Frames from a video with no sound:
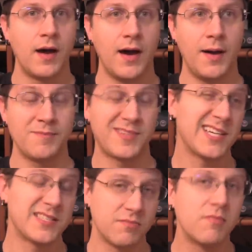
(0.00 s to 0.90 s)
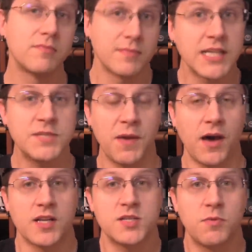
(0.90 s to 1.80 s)
because let's be
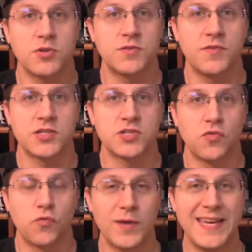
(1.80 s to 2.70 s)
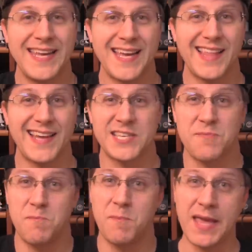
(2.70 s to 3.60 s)
honest, most of us read headlines
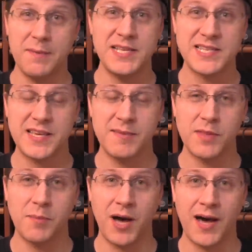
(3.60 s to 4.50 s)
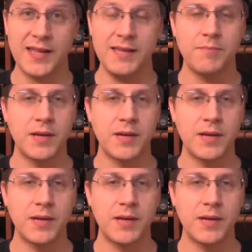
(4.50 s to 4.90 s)
and maybe skim the body,